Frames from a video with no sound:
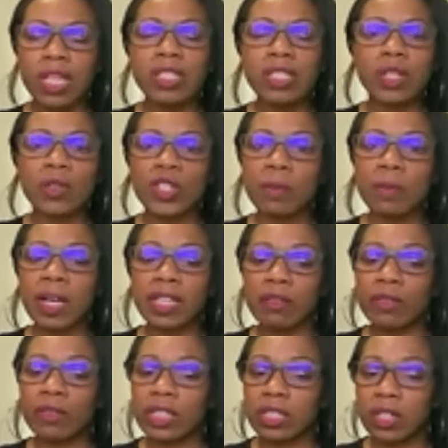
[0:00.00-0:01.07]
So, Jamela,
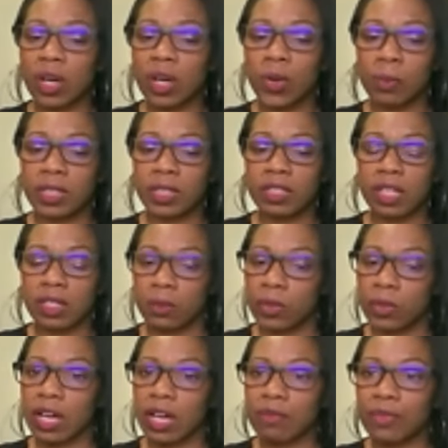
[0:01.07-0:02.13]
hope it does
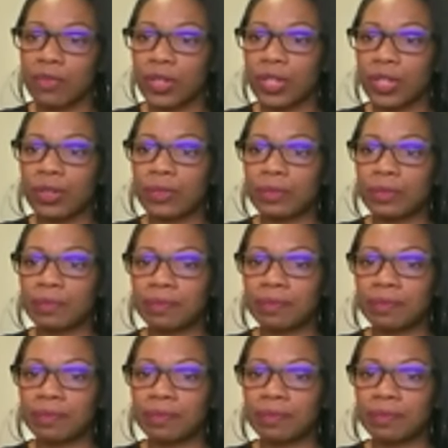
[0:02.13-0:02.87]
work out for you.